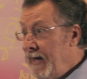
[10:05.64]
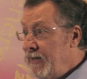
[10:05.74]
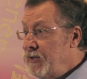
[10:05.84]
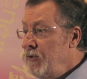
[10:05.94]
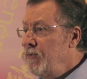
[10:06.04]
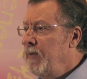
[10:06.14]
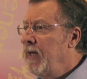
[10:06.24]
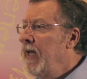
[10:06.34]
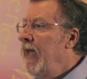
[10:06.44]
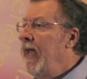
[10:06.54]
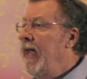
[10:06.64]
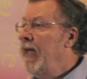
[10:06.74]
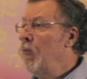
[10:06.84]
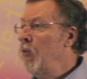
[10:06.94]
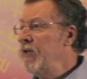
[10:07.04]
Excuse me.
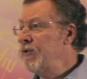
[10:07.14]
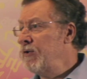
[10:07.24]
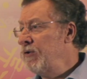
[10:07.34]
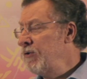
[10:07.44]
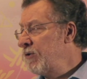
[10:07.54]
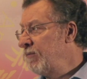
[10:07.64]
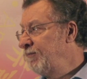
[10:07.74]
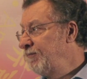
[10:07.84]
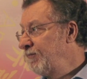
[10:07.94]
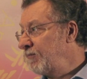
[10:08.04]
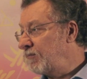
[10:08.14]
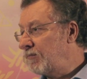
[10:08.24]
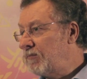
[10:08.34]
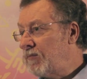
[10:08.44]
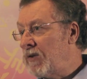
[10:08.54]
In Wizards,
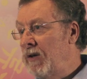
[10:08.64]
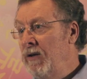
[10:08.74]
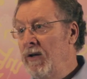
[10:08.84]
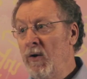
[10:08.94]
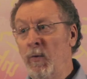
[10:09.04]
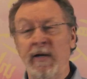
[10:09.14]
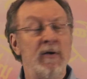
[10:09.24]
we